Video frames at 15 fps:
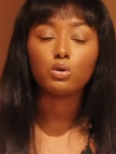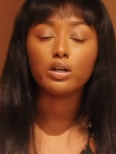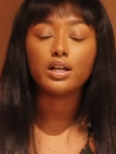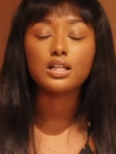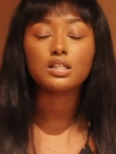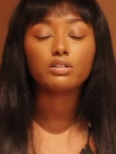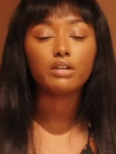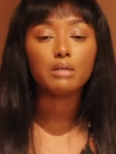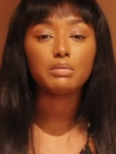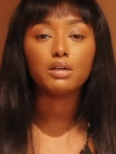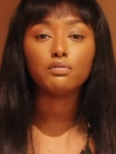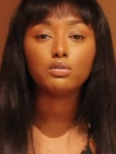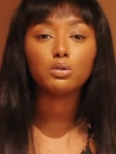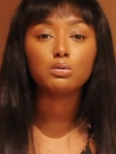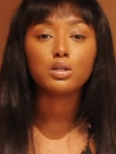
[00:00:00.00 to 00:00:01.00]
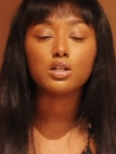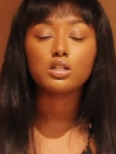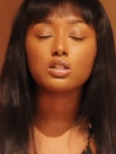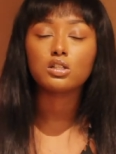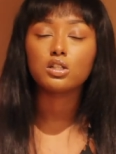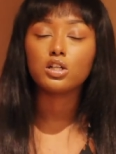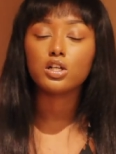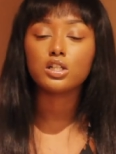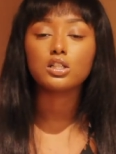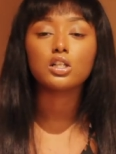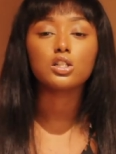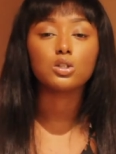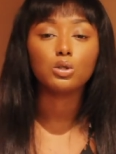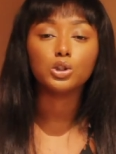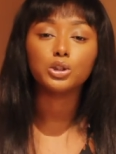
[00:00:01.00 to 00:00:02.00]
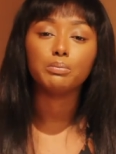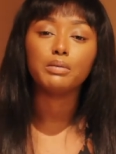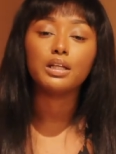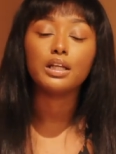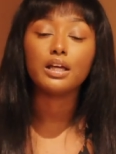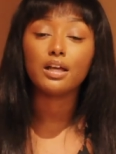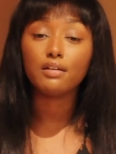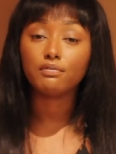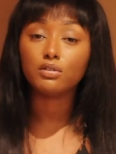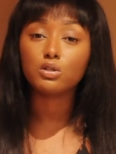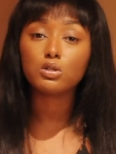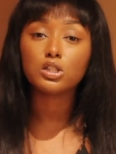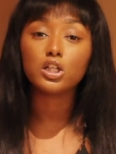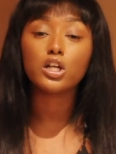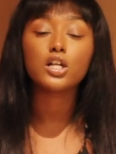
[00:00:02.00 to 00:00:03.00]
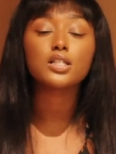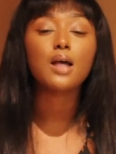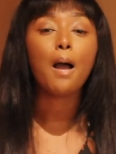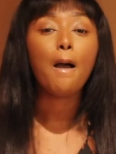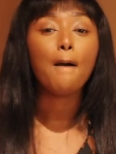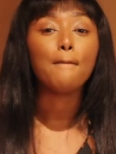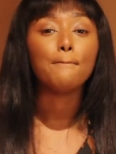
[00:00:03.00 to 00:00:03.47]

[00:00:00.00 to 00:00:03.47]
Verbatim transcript: or Instagram influencers, social media influencers,